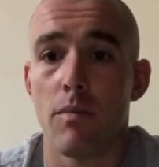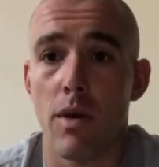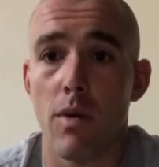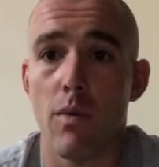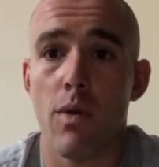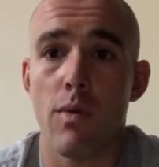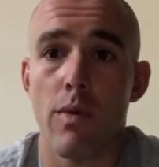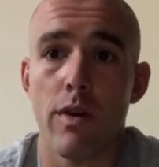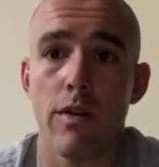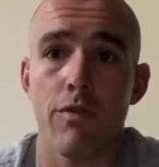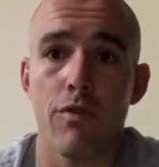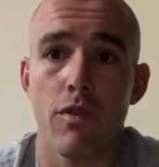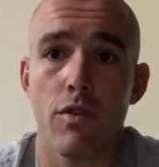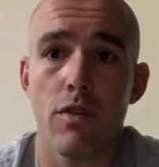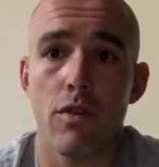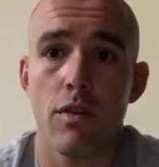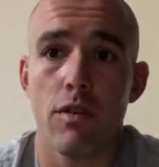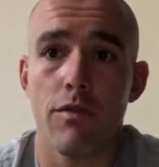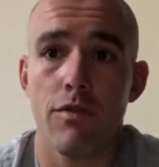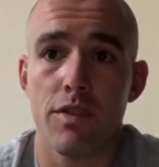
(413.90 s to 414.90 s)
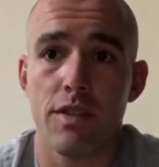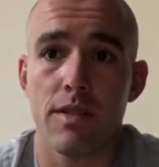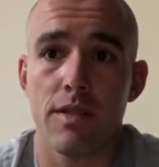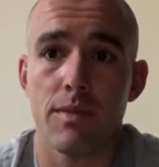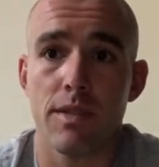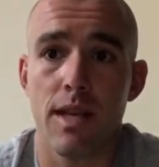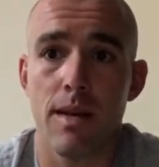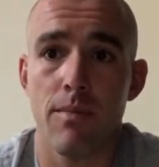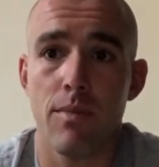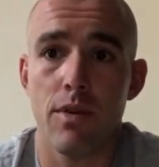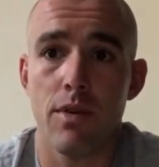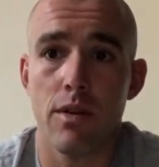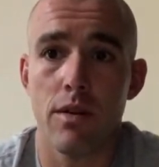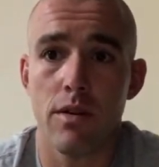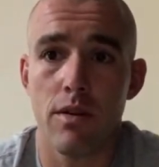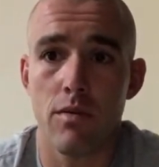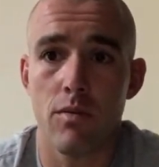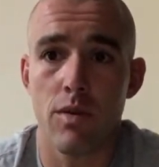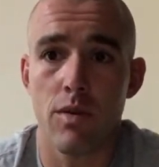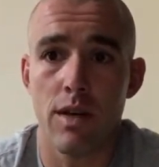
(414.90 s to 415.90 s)
But we will for for September.
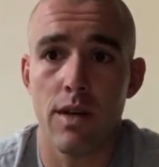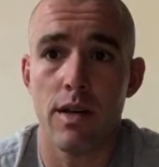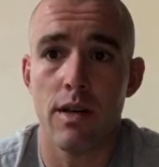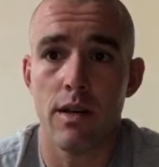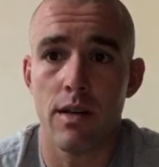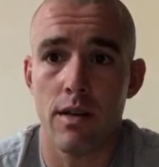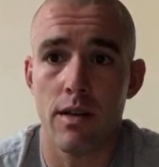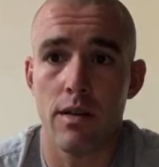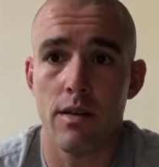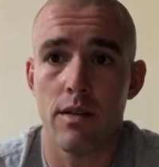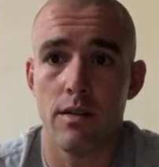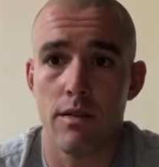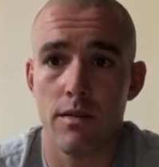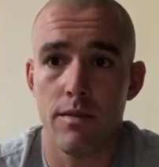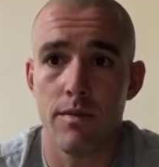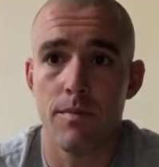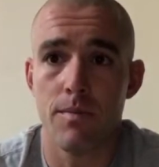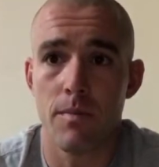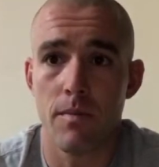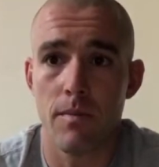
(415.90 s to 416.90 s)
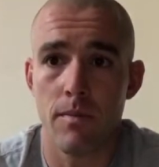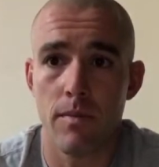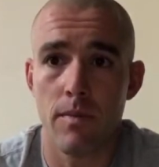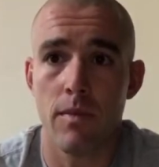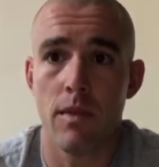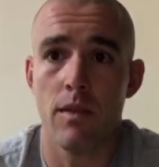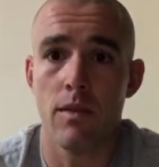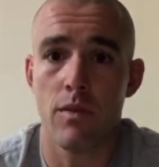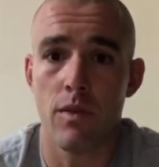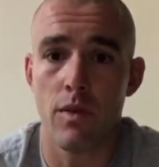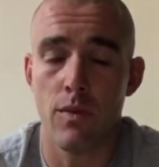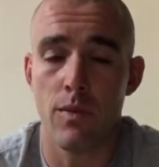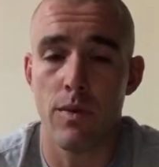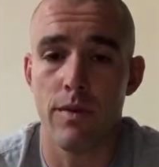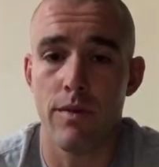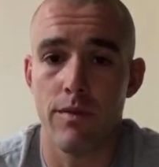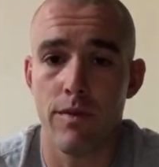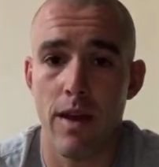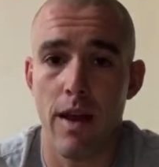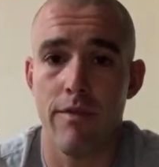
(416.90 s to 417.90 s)
We're gonna you know, we
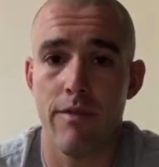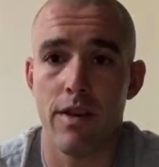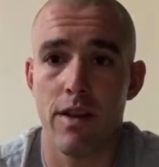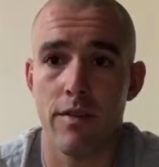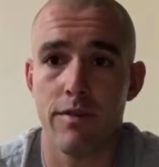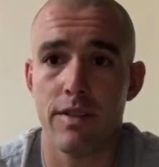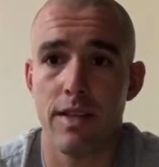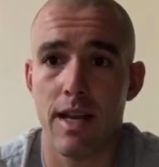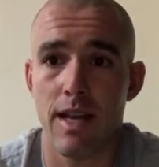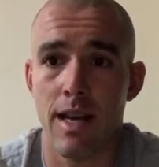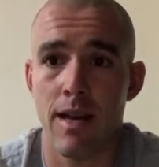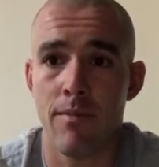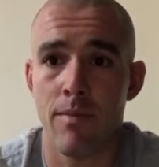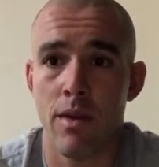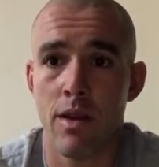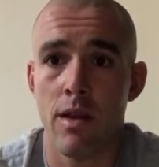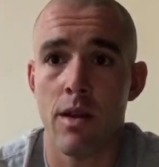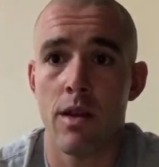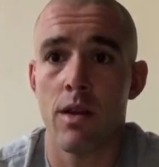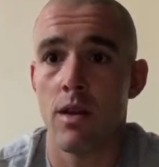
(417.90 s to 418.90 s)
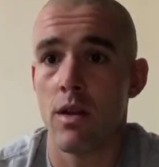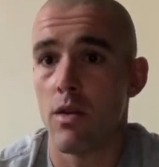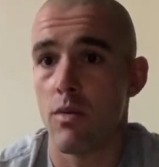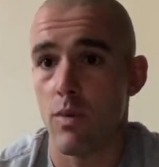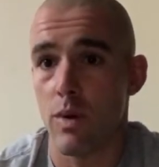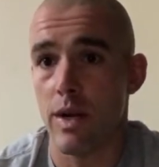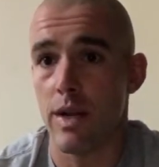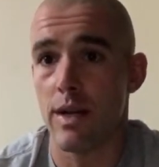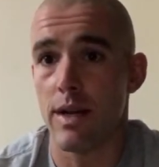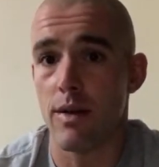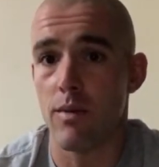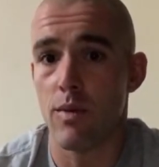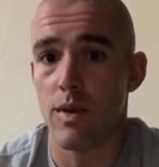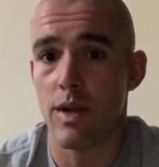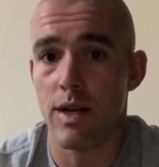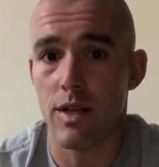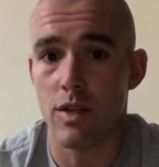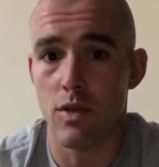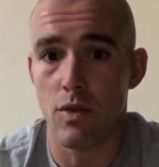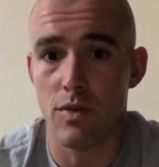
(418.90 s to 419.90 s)
have enough time we're gonna we're
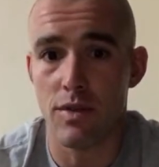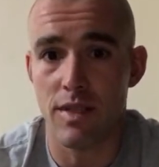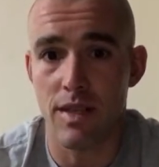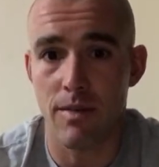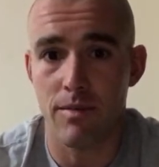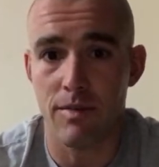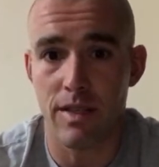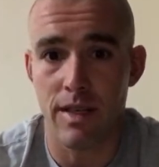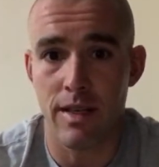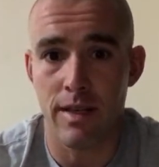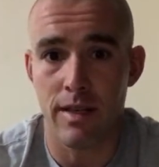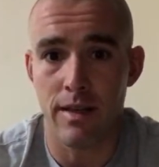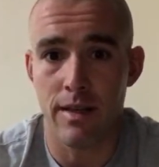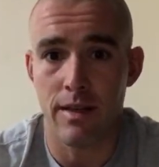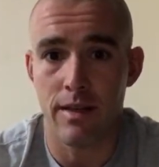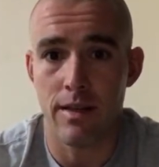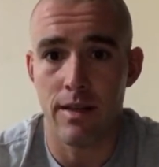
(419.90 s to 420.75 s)
gonna do something